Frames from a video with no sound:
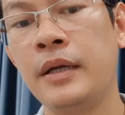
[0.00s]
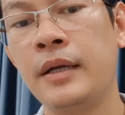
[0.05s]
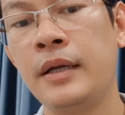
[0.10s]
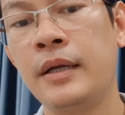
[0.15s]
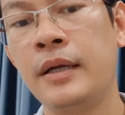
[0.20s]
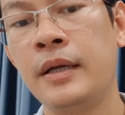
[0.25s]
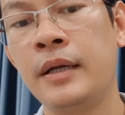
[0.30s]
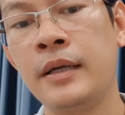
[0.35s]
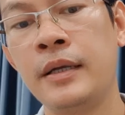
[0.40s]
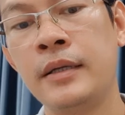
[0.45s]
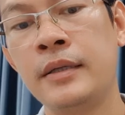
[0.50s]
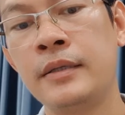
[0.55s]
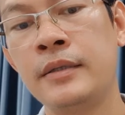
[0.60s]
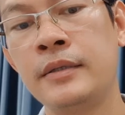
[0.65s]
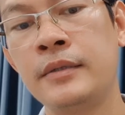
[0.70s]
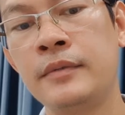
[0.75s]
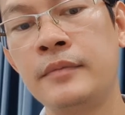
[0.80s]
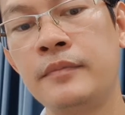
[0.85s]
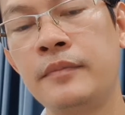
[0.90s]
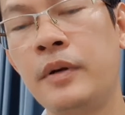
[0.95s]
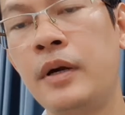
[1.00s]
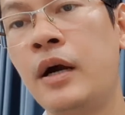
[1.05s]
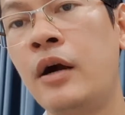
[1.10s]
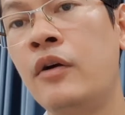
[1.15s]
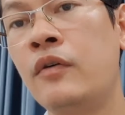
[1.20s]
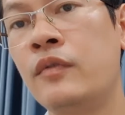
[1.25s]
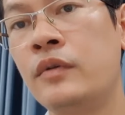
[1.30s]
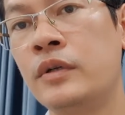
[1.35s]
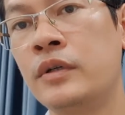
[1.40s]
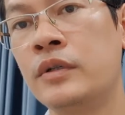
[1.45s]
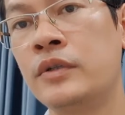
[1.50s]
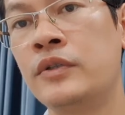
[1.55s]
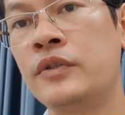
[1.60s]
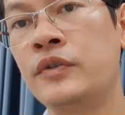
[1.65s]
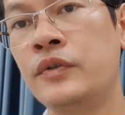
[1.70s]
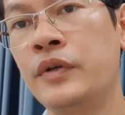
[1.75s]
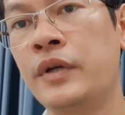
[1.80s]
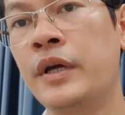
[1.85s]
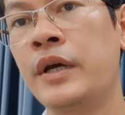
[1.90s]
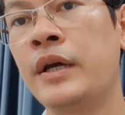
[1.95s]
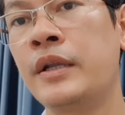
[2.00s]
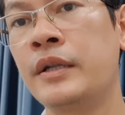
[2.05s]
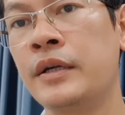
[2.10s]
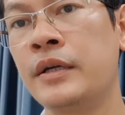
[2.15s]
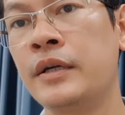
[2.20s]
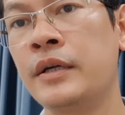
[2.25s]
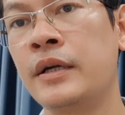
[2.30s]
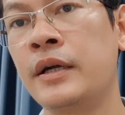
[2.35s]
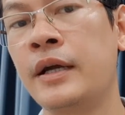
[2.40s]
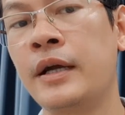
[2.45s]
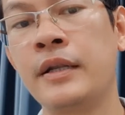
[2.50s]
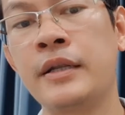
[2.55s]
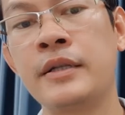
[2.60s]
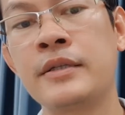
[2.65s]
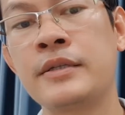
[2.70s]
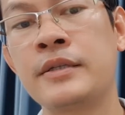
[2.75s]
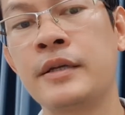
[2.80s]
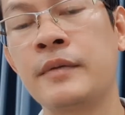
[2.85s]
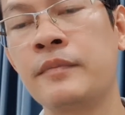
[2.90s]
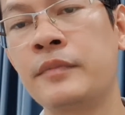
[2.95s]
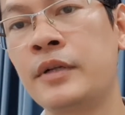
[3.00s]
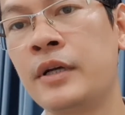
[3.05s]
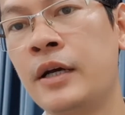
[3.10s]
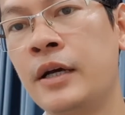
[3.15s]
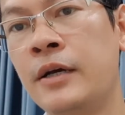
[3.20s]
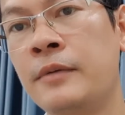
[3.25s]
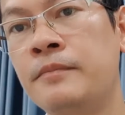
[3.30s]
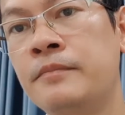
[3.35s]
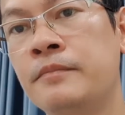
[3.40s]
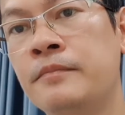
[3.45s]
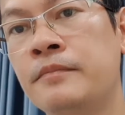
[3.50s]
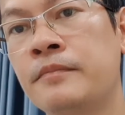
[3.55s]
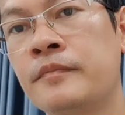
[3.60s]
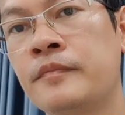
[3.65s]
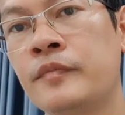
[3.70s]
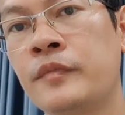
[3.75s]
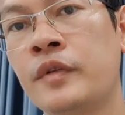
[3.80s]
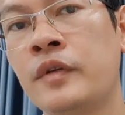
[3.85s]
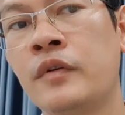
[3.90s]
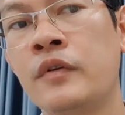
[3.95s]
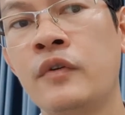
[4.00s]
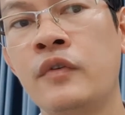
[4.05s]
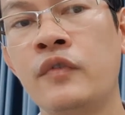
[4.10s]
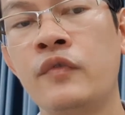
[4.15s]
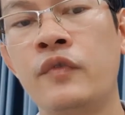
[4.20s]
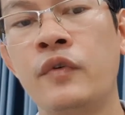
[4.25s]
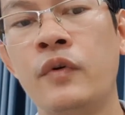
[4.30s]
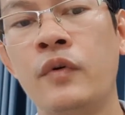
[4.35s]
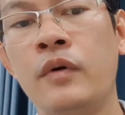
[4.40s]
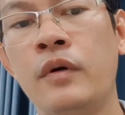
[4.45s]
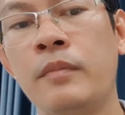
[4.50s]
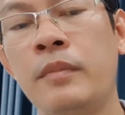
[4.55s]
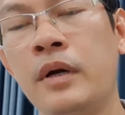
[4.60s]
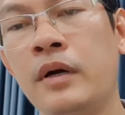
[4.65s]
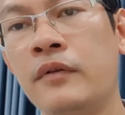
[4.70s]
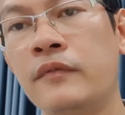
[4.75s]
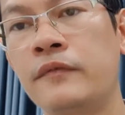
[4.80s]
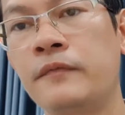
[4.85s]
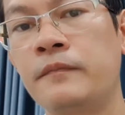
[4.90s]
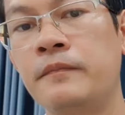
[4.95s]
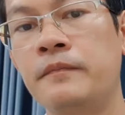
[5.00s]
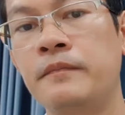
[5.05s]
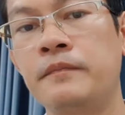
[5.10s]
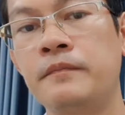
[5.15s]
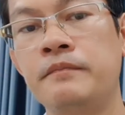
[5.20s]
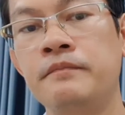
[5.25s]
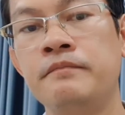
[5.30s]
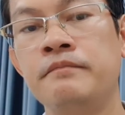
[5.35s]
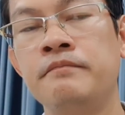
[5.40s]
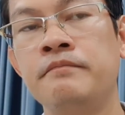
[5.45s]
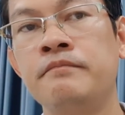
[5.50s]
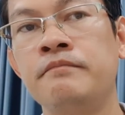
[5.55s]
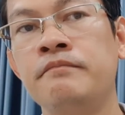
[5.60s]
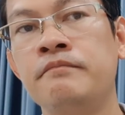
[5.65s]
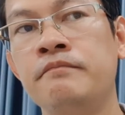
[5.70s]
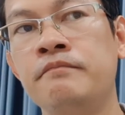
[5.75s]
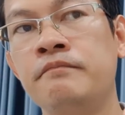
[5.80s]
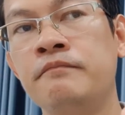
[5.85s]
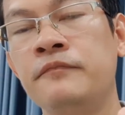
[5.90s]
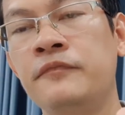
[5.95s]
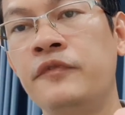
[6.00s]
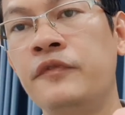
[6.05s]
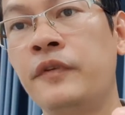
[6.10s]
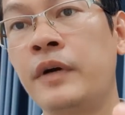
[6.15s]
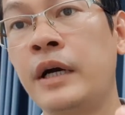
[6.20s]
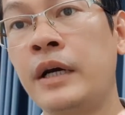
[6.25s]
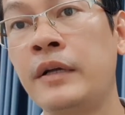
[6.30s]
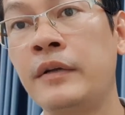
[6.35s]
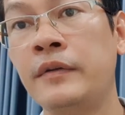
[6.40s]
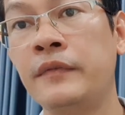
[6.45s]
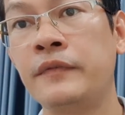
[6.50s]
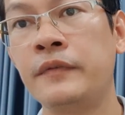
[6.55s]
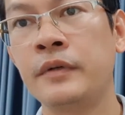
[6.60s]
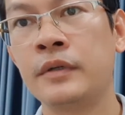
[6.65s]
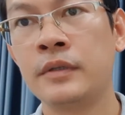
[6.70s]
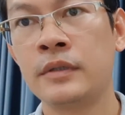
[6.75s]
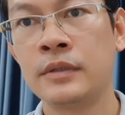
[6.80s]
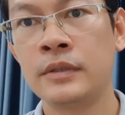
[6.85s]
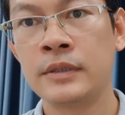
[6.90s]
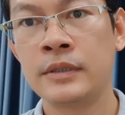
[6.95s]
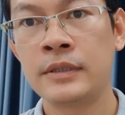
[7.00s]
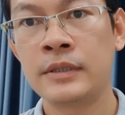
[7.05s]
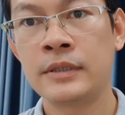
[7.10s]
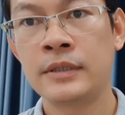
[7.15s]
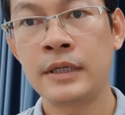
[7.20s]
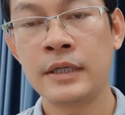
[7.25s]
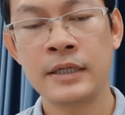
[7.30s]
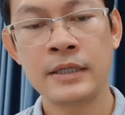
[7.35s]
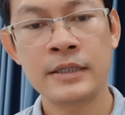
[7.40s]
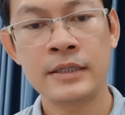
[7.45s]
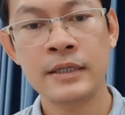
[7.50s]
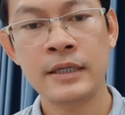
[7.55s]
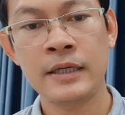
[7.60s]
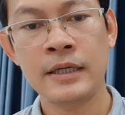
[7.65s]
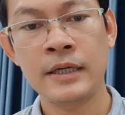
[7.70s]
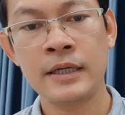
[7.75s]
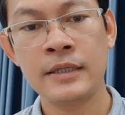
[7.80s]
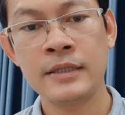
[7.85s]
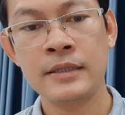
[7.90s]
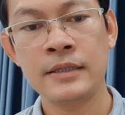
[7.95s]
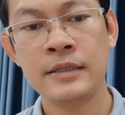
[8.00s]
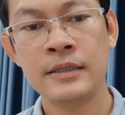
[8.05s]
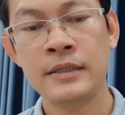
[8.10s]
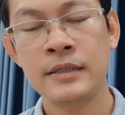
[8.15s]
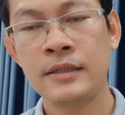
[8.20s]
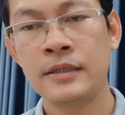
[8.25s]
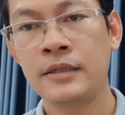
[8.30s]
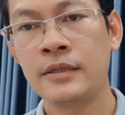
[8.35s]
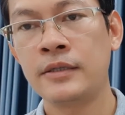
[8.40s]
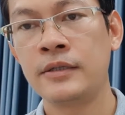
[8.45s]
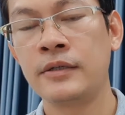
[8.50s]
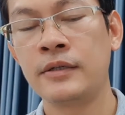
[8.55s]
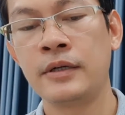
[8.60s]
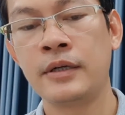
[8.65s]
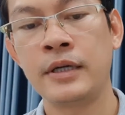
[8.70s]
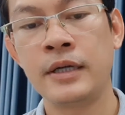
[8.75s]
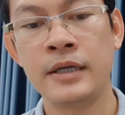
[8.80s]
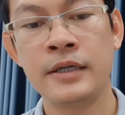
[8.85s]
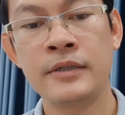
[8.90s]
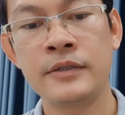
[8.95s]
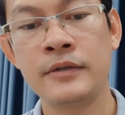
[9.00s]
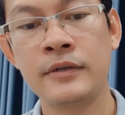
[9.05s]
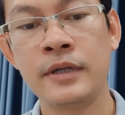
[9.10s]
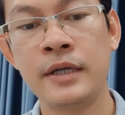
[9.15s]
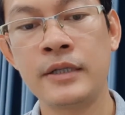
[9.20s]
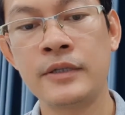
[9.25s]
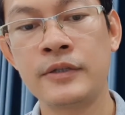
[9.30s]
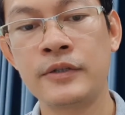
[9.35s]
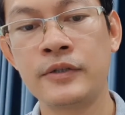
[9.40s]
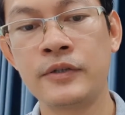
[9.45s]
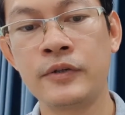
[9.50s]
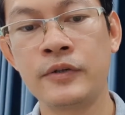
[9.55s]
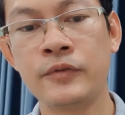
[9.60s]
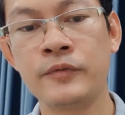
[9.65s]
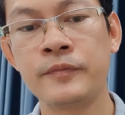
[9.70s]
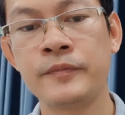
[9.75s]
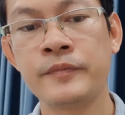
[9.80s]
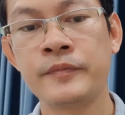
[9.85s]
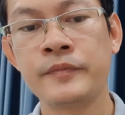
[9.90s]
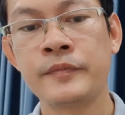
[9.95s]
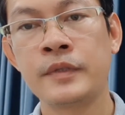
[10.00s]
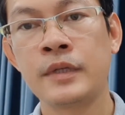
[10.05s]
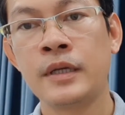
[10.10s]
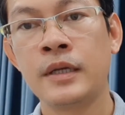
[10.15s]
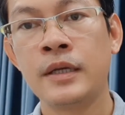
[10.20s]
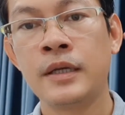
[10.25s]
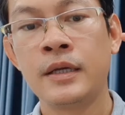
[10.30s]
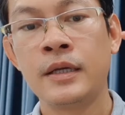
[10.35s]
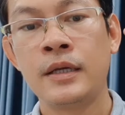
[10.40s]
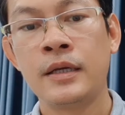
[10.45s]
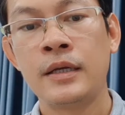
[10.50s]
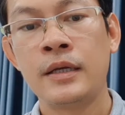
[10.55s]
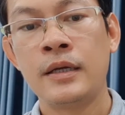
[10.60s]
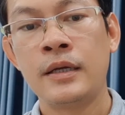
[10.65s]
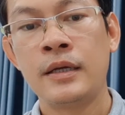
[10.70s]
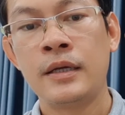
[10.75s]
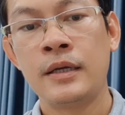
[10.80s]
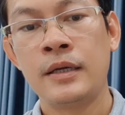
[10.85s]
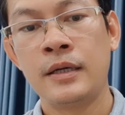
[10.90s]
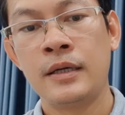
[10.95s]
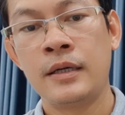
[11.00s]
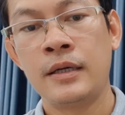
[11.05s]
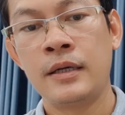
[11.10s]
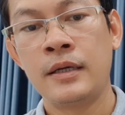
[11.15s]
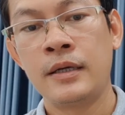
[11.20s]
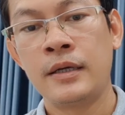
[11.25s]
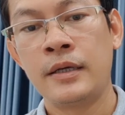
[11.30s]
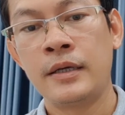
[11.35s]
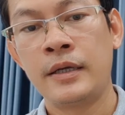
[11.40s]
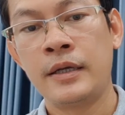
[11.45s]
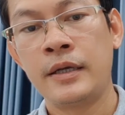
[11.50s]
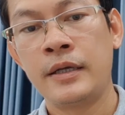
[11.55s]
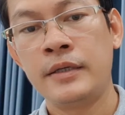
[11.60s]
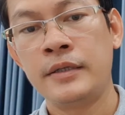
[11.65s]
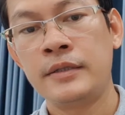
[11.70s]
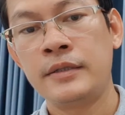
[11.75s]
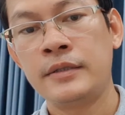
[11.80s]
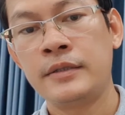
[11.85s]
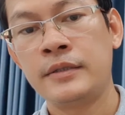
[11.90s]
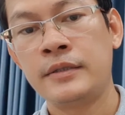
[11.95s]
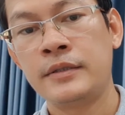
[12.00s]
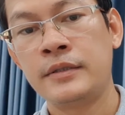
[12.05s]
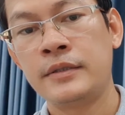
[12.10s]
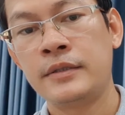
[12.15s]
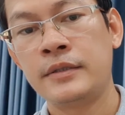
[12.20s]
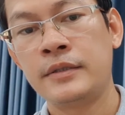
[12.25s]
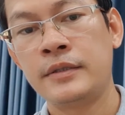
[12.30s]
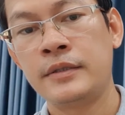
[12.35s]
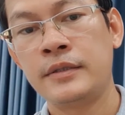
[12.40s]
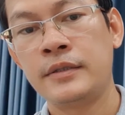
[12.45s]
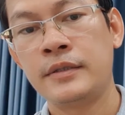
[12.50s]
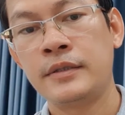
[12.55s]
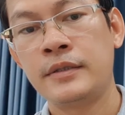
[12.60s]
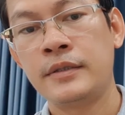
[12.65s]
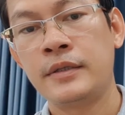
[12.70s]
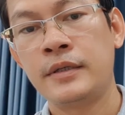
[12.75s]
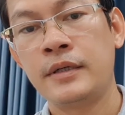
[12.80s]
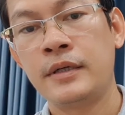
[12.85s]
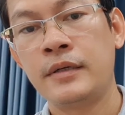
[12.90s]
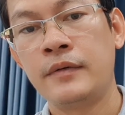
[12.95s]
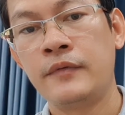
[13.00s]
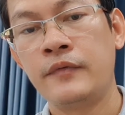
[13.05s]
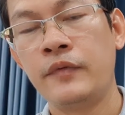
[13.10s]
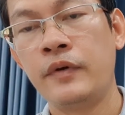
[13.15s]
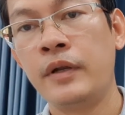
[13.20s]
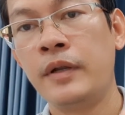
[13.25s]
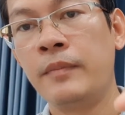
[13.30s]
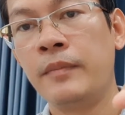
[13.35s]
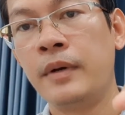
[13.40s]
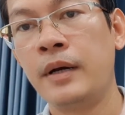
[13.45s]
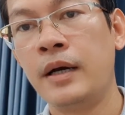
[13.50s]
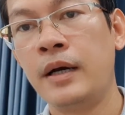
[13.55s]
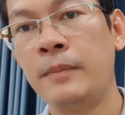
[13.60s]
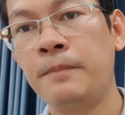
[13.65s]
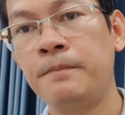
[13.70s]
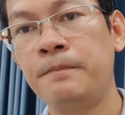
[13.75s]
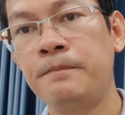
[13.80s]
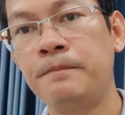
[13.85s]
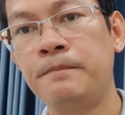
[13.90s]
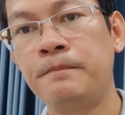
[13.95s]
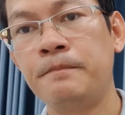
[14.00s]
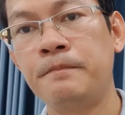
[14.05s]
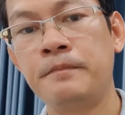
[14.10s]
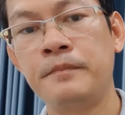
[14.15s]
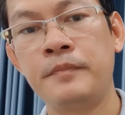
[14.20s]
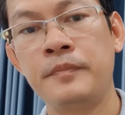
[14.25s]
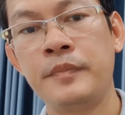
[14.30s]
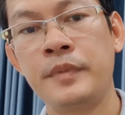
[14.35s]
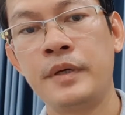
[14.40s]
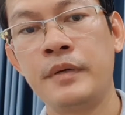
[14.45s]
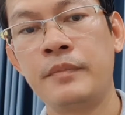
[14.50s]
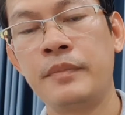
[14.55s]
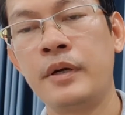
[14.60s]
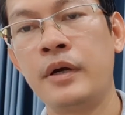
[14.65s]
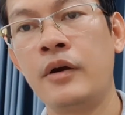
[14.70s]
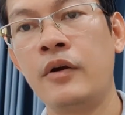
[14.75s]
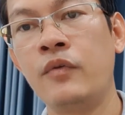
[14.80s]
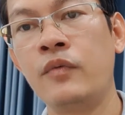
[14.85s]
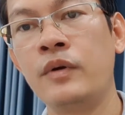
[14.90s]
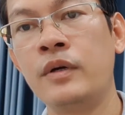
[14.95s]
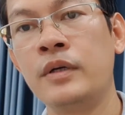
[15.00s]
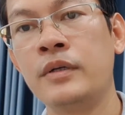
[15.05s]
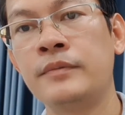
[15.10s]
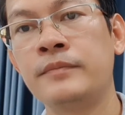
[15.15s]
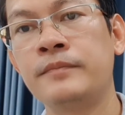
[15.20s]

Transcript: and power together at the same time for about 5 or 6 seconds. Okay, so let's go. Okay, volume up and power.